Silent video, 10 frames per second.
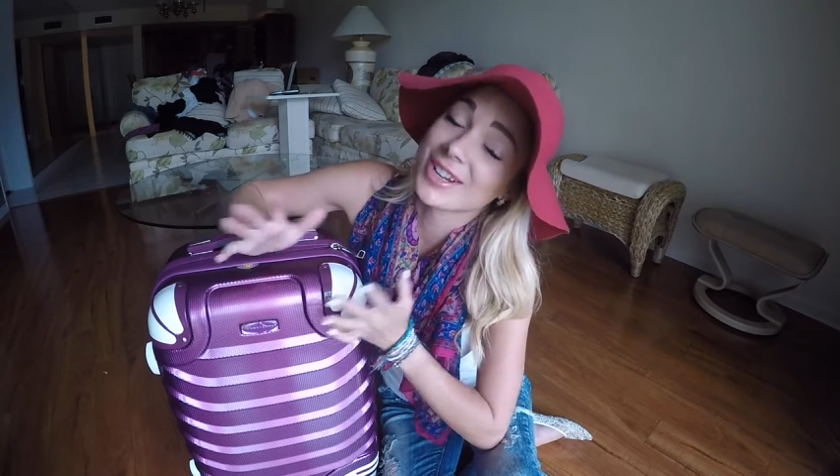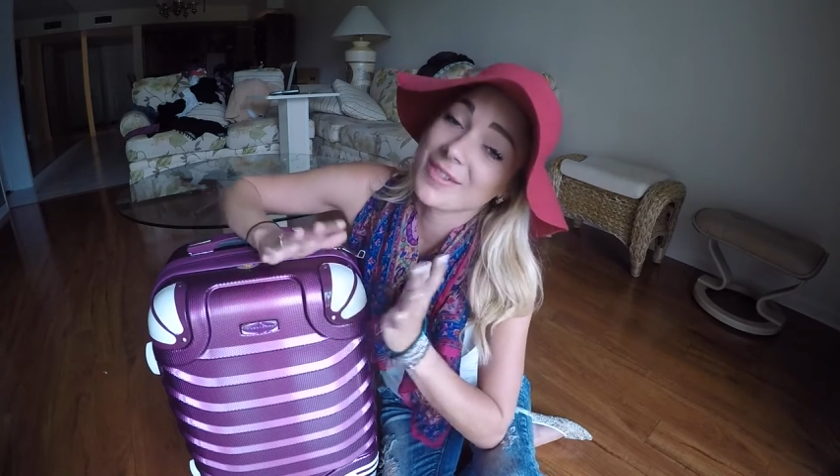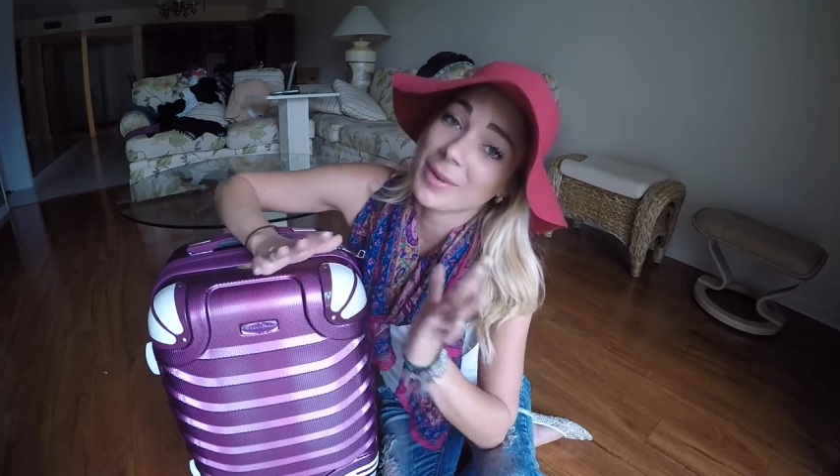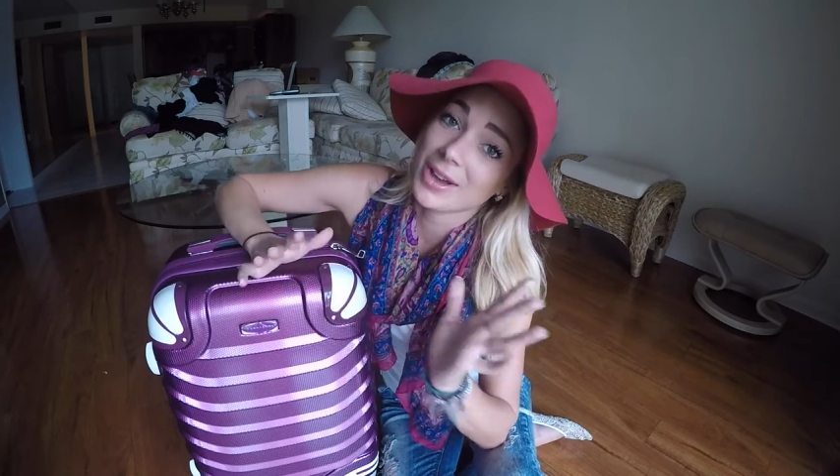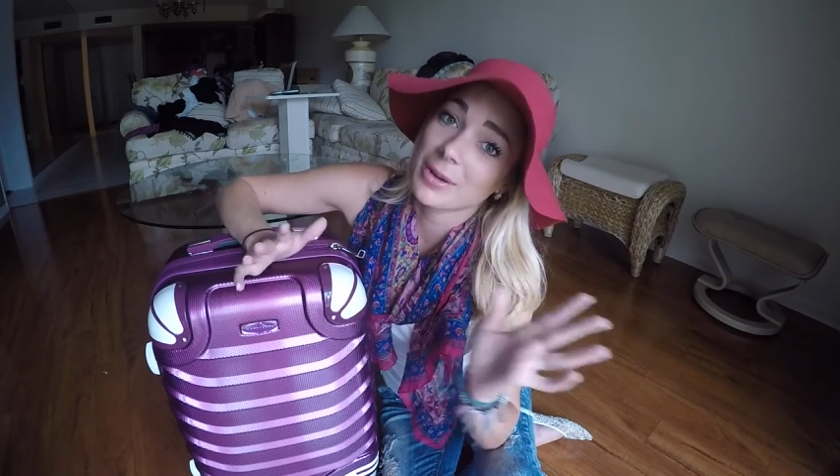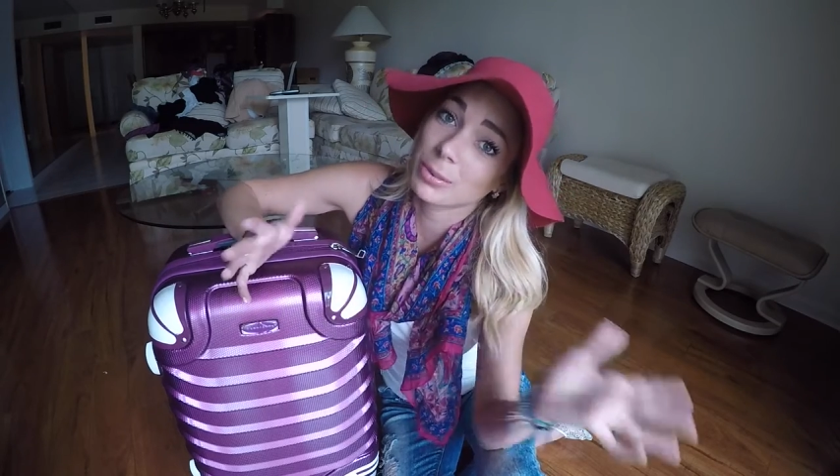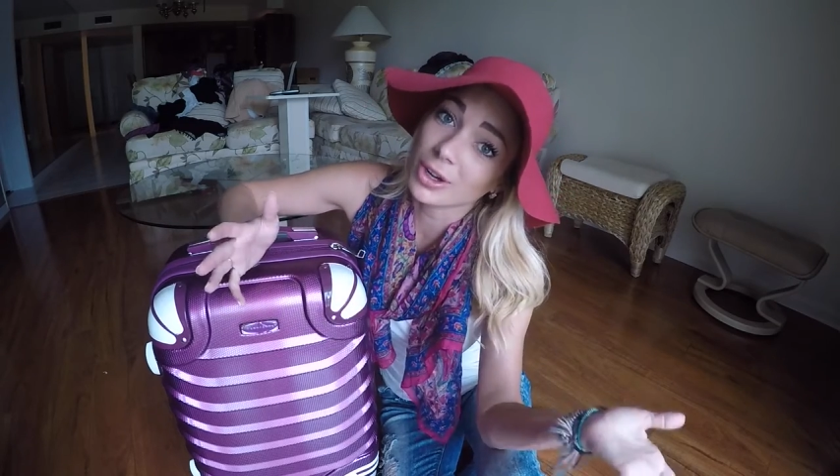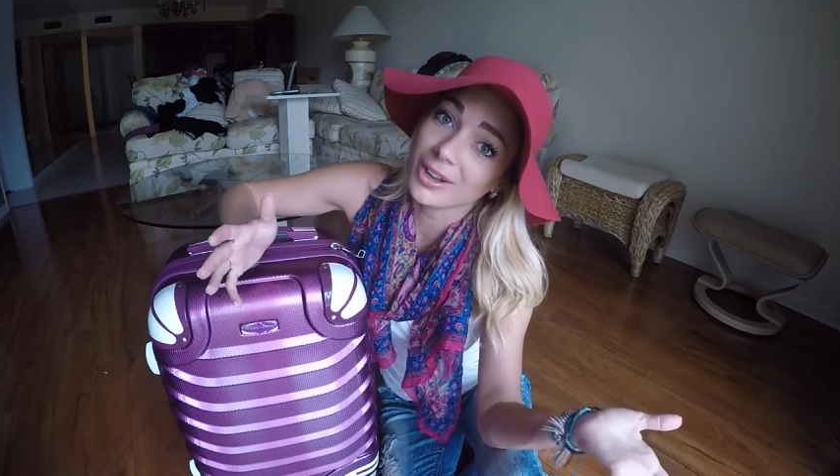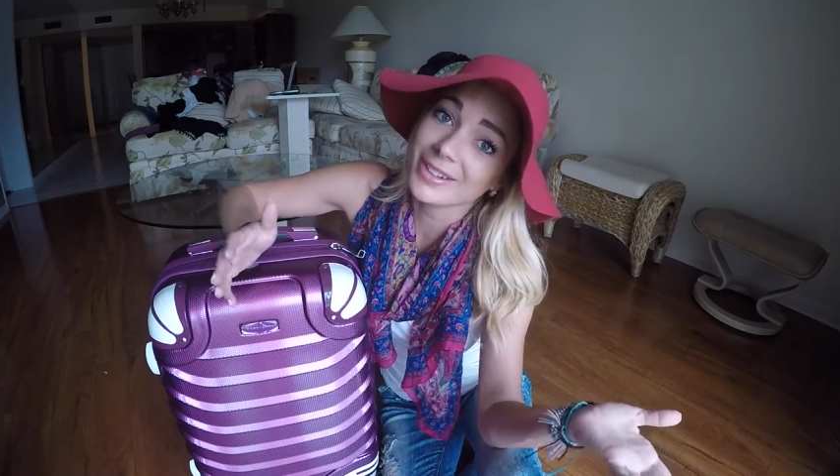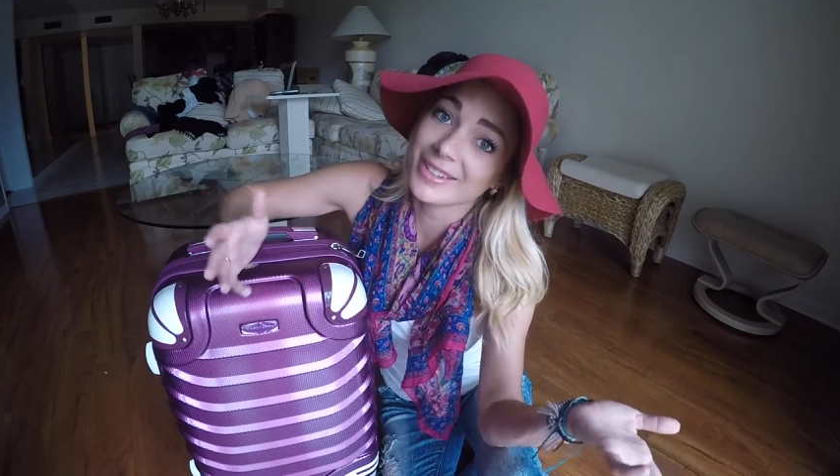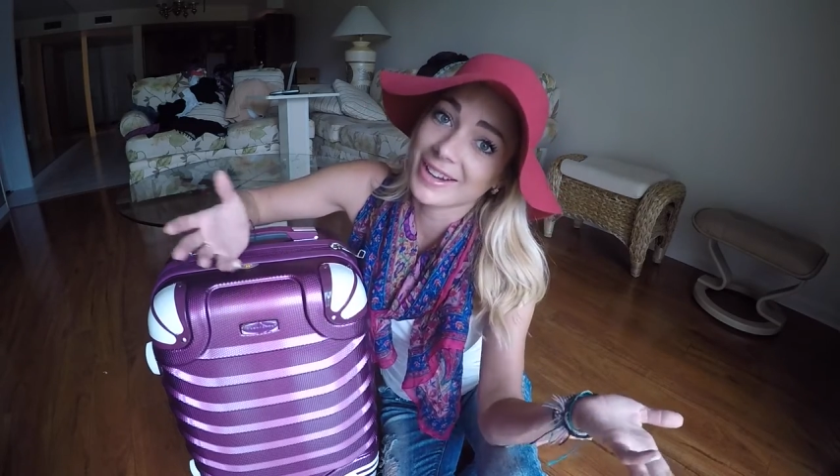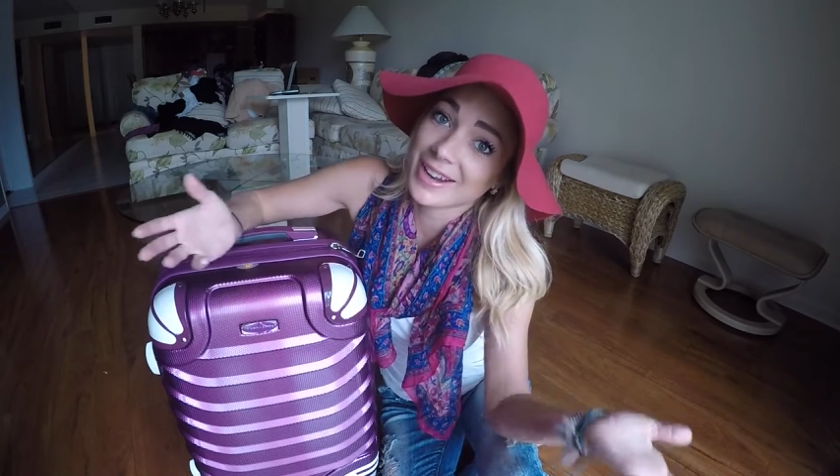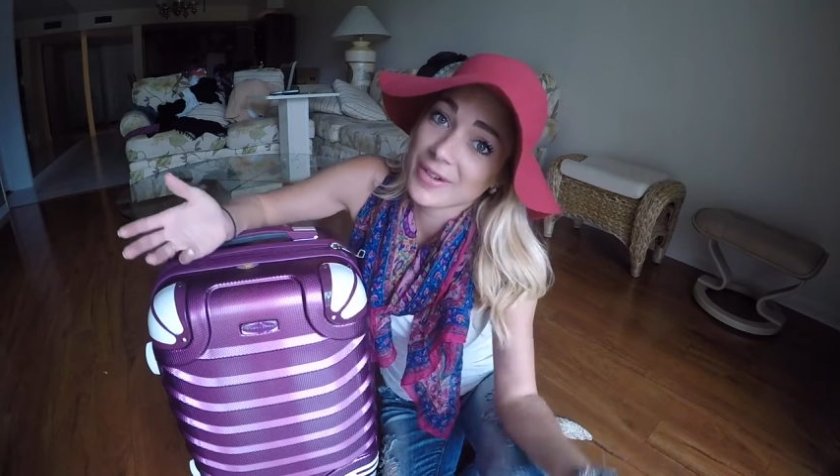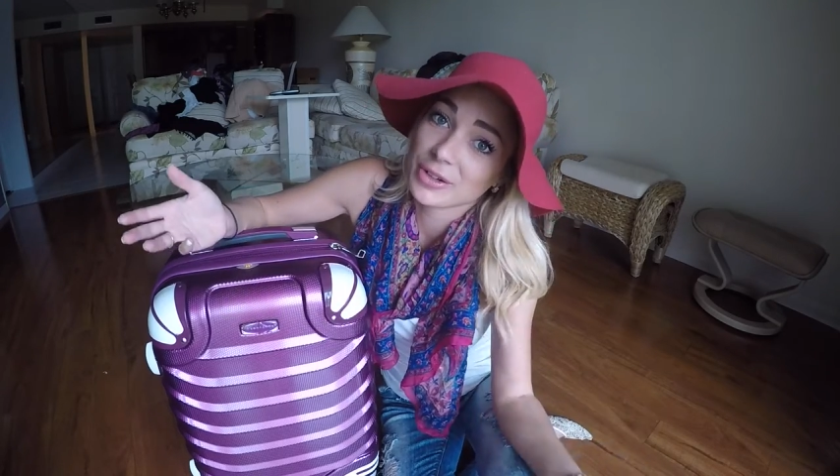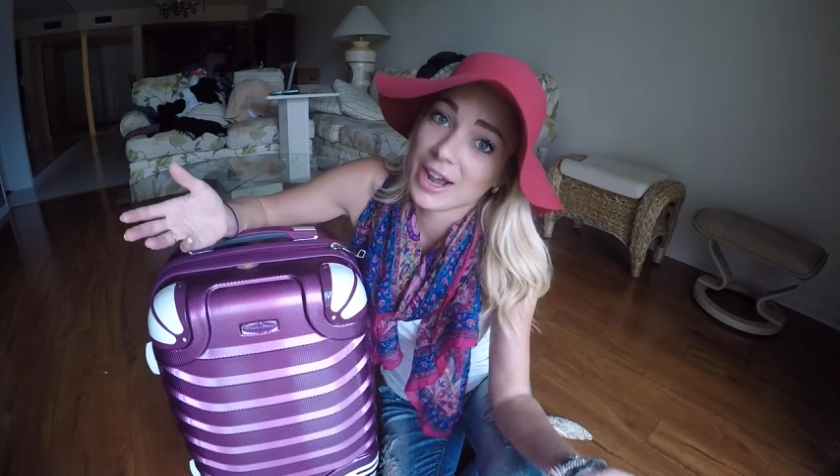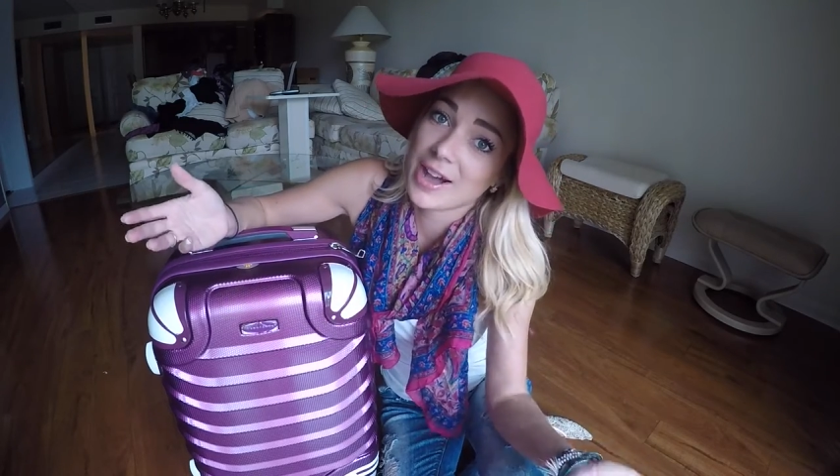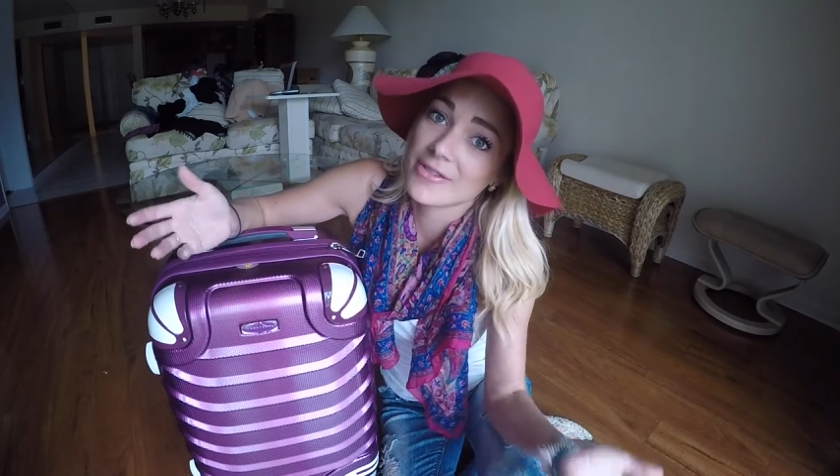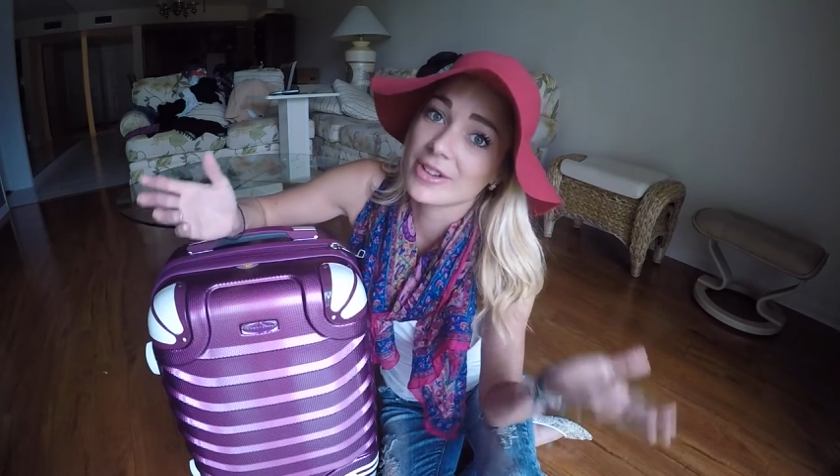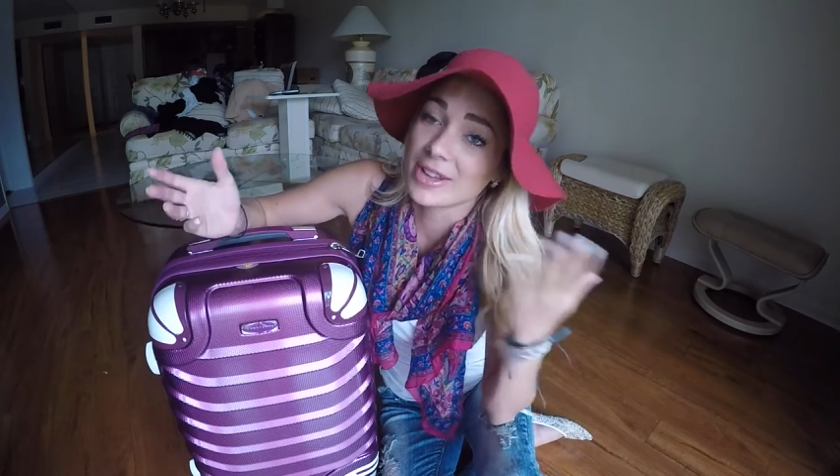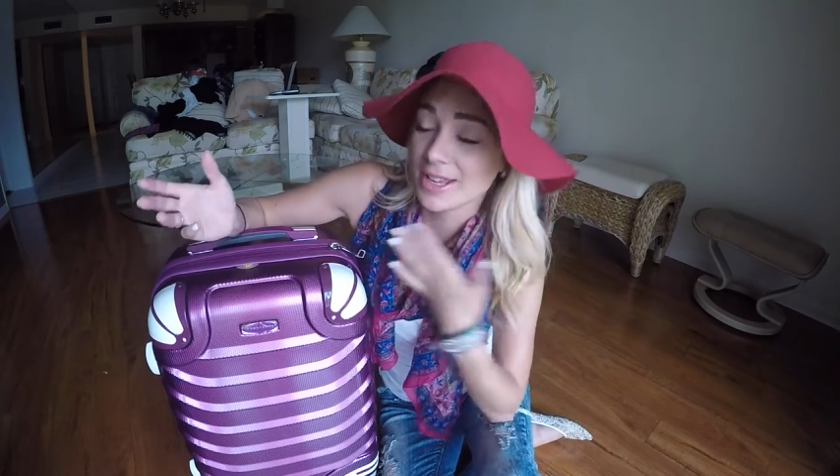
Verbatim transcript: that I bought abroad than I ever have